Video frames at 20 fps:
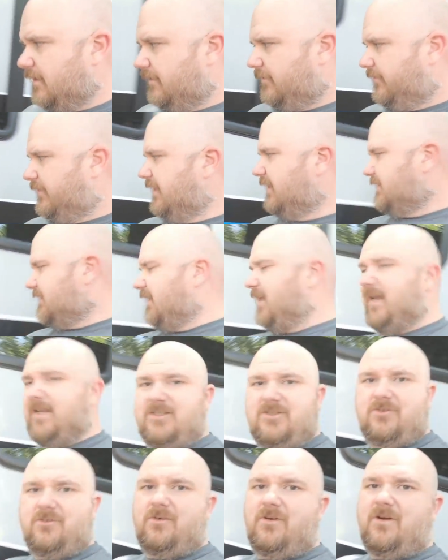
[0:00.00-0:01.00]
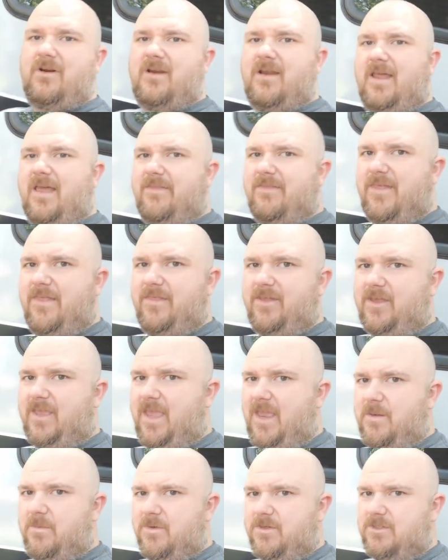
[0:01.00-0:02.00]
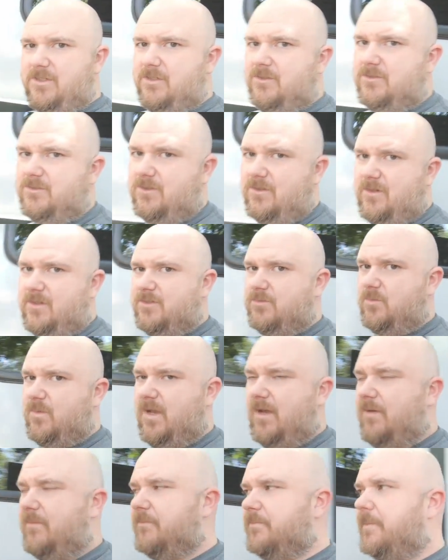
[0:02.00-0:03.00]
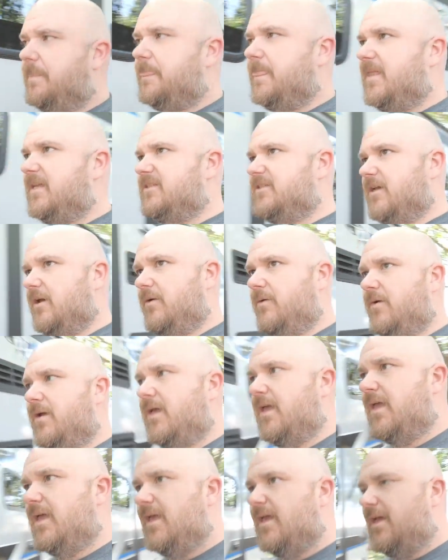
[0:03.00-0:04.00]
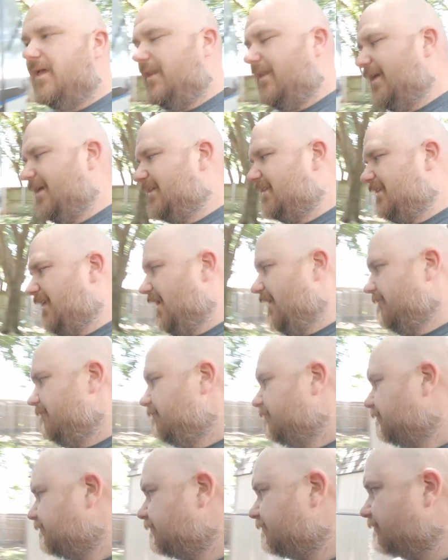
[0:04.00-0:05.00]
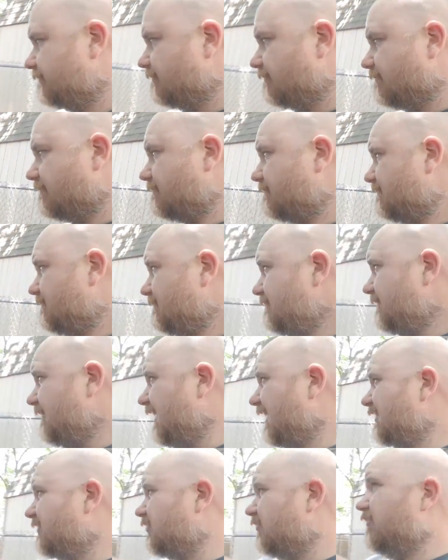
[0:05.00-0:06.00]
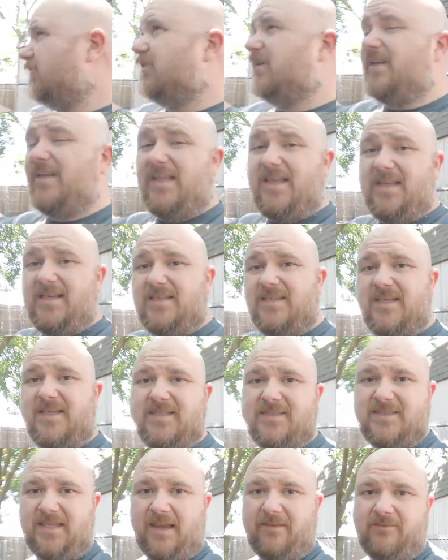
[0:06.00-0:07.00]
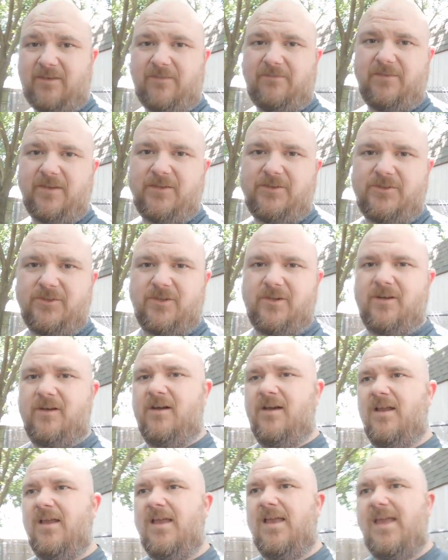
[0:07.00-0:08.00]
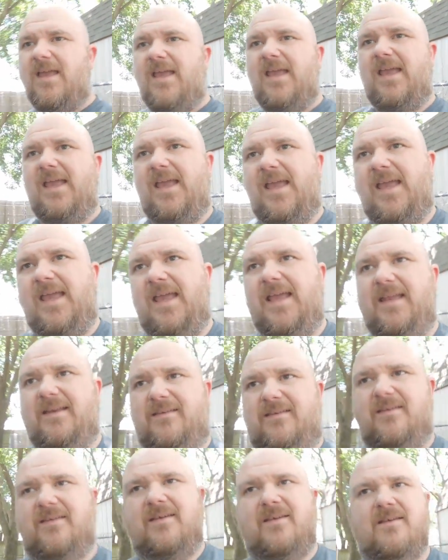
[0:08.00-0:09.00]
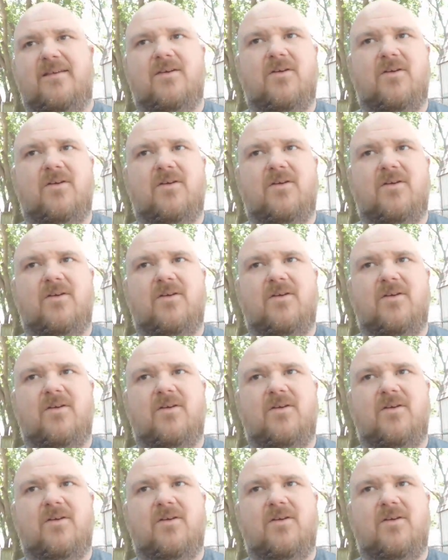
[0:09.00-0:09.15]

these lights are on and then the camera turns on as well so like I said it's a really neat safety feature it